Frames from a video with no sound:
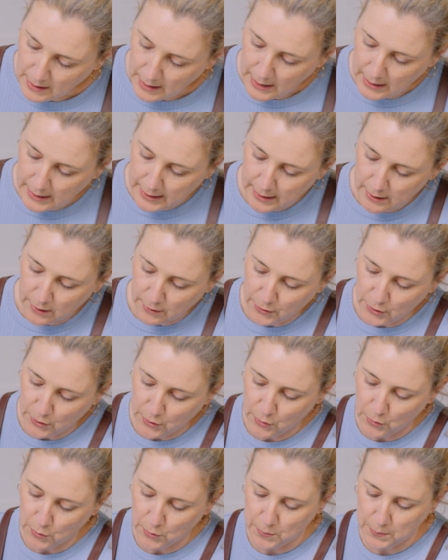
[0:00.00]
a little of the
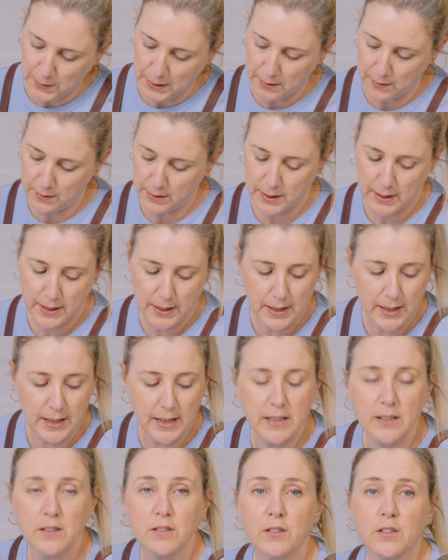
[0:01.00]
cooled milk
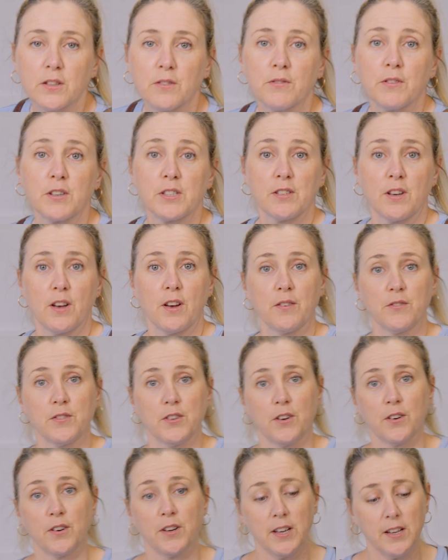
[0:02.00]
into the reserved
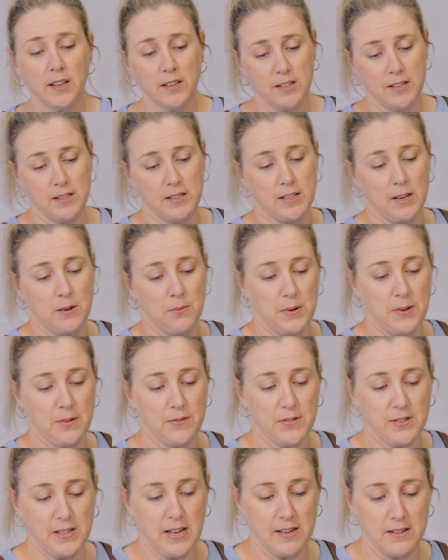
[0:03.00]
yoghurt that we've
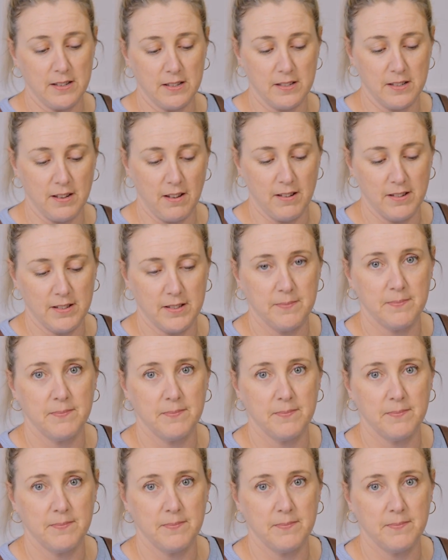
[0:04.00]
set aside.